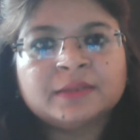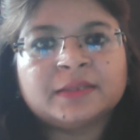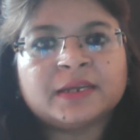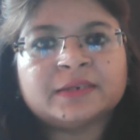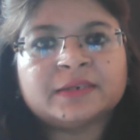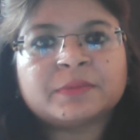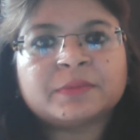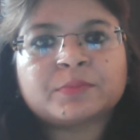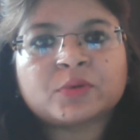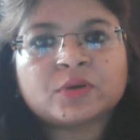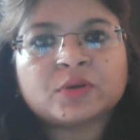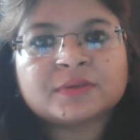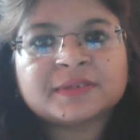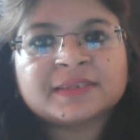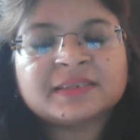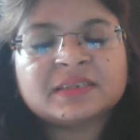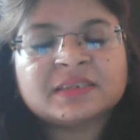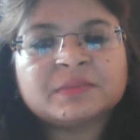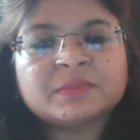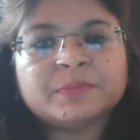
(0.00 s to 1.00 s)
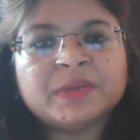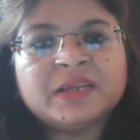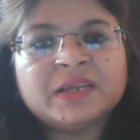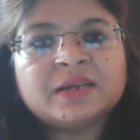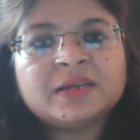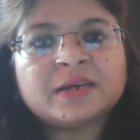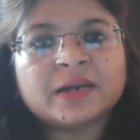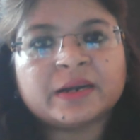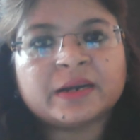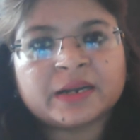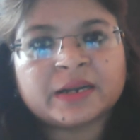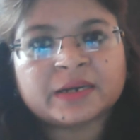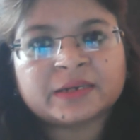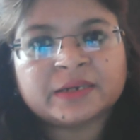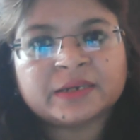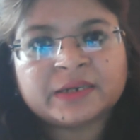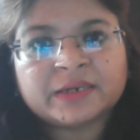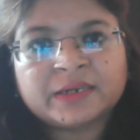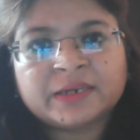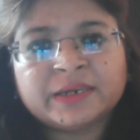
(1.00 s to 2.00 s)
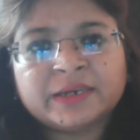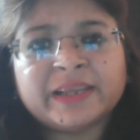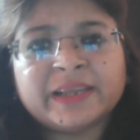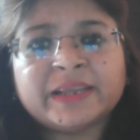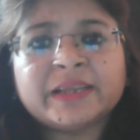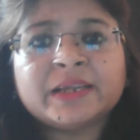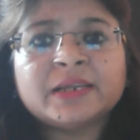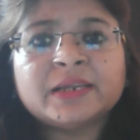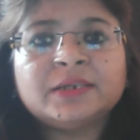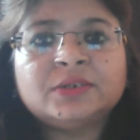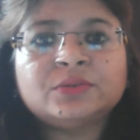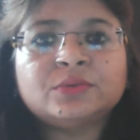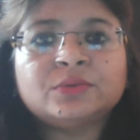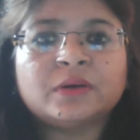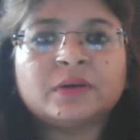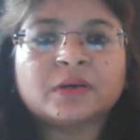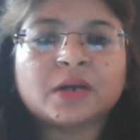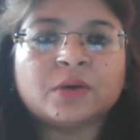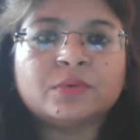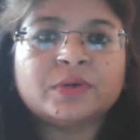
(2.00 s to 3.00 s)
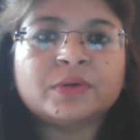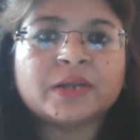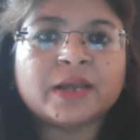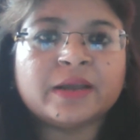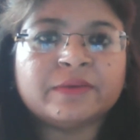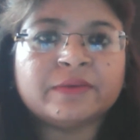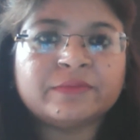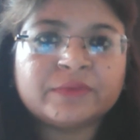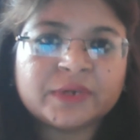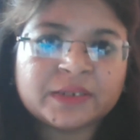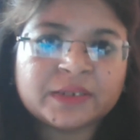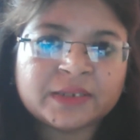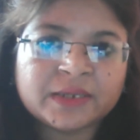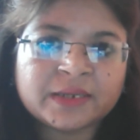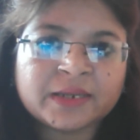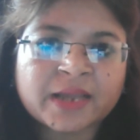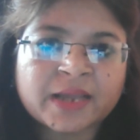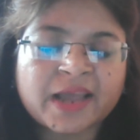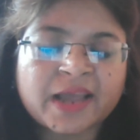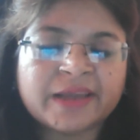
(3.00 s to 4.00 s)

that the process is being conducted taking into account everything,